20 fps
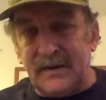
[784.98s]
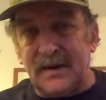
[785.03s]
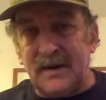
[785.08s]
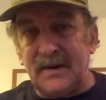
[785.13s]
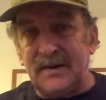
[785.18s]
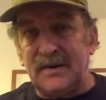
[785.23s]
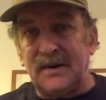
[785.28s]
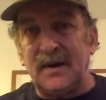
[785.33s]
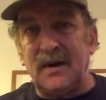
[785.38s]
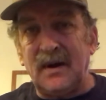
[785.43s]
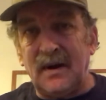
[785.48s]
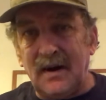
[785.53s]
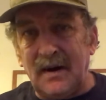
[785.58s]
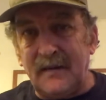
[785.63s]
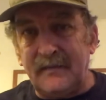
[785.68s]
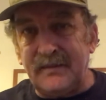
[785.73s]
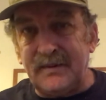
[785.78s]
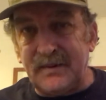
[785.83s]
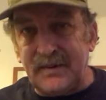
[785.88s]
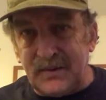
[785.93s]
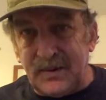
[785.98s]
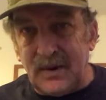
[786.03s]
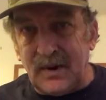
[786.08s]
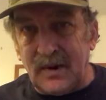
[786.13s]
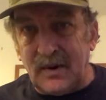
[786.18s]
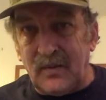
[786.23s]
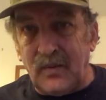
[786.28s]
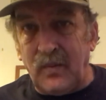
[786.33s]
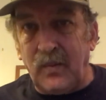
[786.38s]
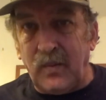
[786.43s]
because the cops
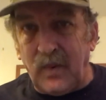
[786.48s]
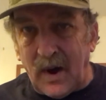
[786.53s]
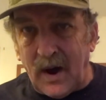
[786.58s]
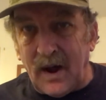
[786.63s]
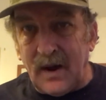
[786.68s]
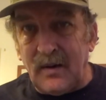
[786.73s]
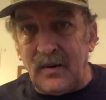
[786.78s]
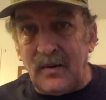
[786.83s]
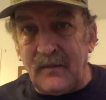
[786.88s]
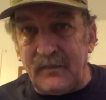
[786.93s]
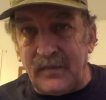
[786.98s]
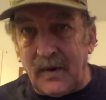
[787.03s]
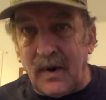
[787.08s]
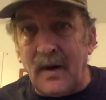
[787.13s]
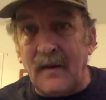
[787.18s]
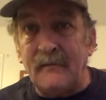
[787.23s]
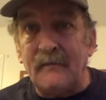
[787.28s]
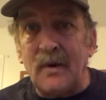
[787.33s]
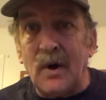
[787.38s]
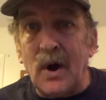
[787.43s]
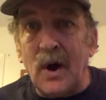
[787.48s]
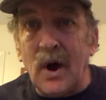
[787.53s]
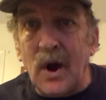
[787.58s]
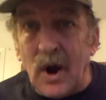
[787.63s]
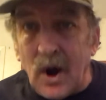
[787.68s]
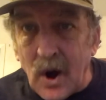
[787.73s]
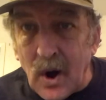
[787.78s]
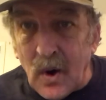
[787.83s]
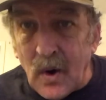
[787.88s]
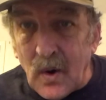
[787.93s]
took what from
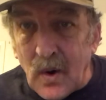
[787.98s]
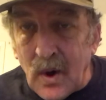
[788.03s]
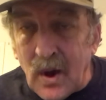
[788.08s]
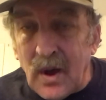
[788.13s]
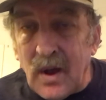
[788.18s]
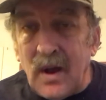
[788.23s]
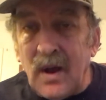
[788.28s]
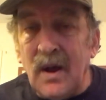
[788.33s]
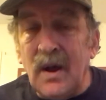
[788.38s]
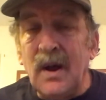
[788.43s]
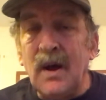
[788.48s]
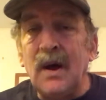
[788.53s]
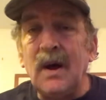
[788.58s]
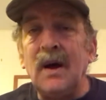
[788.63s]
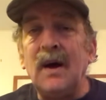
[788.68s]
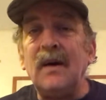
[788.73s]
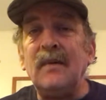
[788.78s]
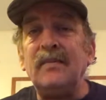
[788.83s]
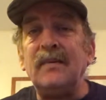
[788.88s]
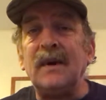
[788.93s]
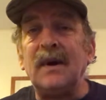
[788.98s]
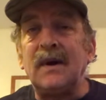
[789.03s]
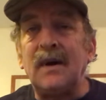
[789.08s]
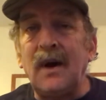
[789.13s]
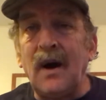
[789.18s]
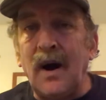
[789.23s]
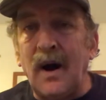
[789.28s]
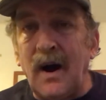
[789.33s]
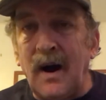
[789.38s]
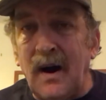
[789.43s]
who? The
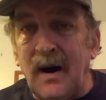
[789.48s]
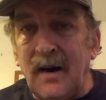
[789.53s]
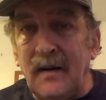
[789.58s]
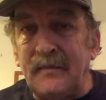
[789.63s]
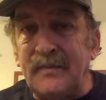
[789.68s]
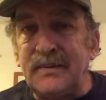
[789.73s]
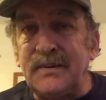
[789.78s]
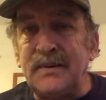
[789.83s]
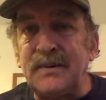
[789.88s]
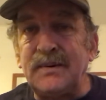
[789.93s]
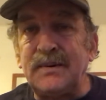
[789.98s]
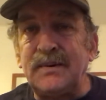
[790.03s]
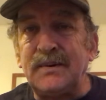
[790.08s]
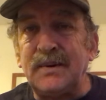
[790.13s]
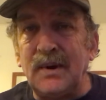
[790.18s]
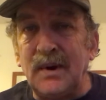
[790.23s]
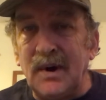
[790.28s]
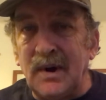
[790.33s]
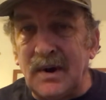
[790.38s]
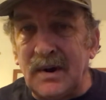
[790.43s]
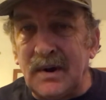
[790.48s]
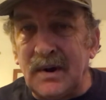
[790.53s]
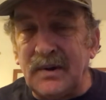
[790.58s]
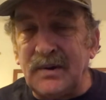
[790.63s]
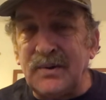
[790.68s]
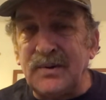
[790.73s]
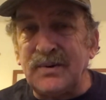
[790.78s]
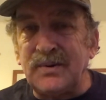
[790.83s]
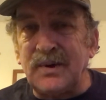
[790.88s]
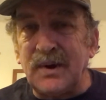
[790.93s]
cops took a
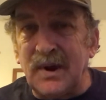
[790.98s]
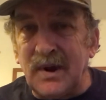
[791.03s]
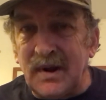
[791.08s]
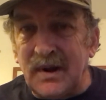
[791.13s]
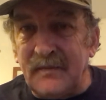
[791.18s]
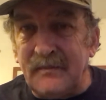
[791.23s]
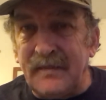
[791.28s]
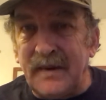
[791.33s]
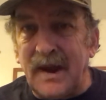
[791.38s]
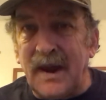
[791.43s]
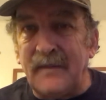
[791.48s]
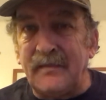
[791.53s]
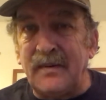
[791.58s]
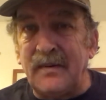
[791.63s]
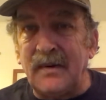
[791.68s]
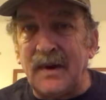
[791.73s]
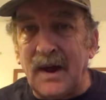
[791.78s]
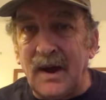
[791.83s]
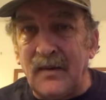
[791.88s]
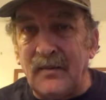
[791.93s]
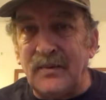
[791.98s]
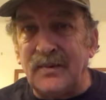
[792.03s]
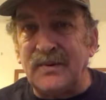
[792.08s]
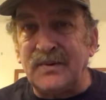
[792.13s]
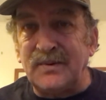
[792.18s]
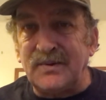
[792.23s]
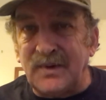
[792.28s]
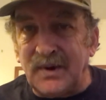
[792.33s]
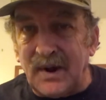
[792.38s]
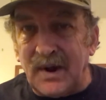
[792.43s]
sheet of paper that was
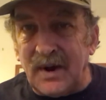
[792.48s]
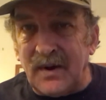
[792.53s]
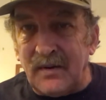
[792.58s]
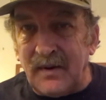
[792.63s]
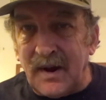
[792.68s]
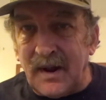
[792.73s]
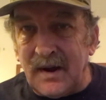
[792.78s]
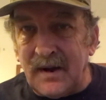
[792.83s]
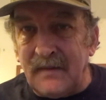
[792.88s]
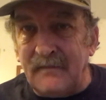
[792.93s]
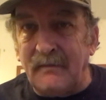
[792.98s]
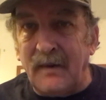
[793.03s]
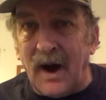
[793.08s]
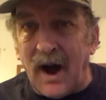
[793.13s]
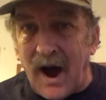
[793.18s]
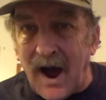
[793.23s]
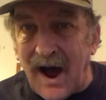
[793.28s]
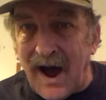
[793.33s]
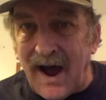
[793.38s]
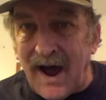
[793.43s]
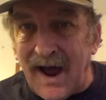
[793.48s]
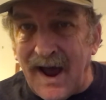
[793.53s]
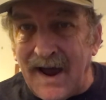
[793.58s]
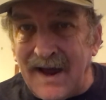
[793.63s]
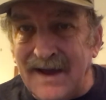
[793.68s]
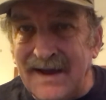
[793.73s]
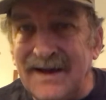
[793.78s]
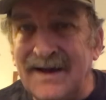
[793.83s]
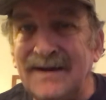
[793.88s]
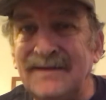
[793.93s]
generated
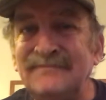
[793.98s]
by